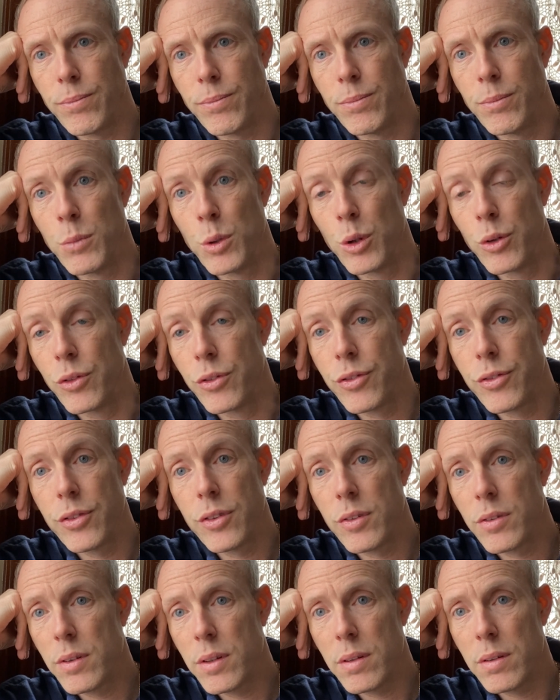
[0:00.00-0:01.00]
move
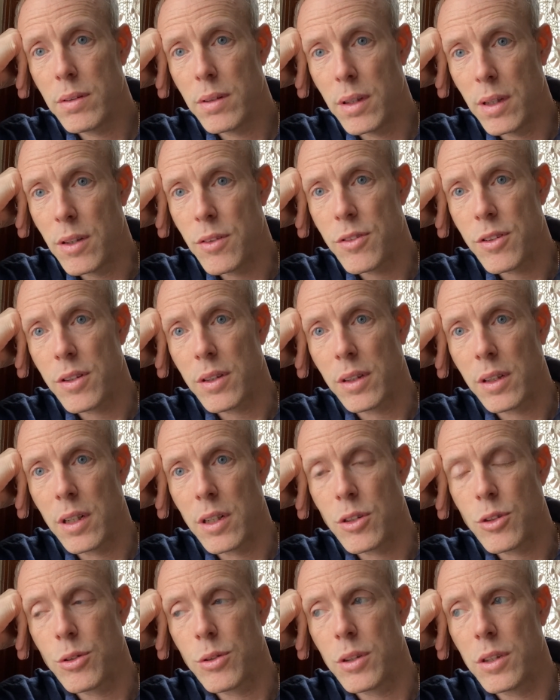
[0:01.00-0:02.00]
into the
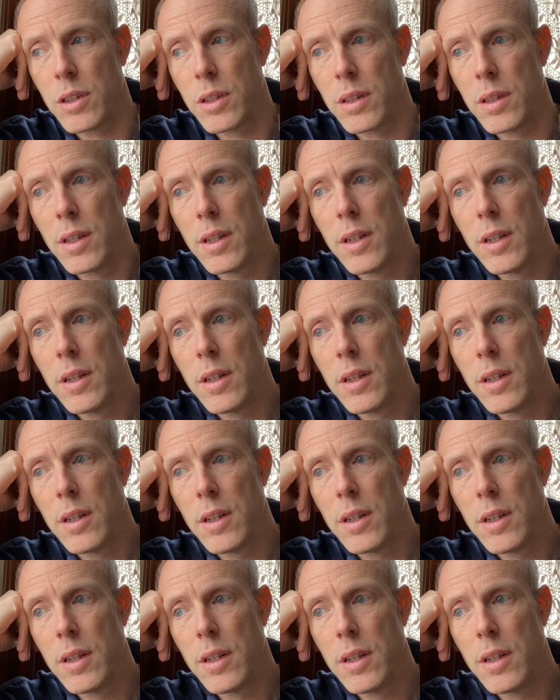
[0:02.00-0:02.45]
country.